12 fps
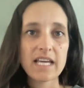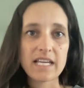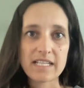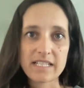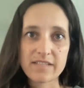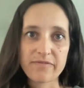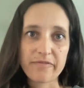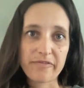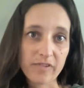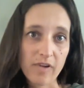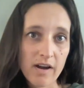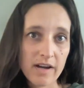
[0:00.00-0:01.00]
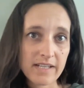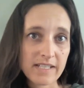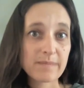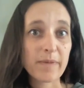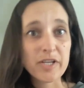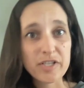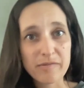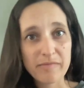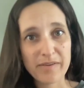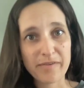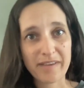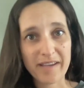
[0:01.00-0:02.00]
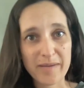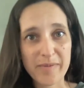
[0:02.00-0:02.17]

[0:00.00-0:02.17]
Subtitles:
is flawed, especially when you think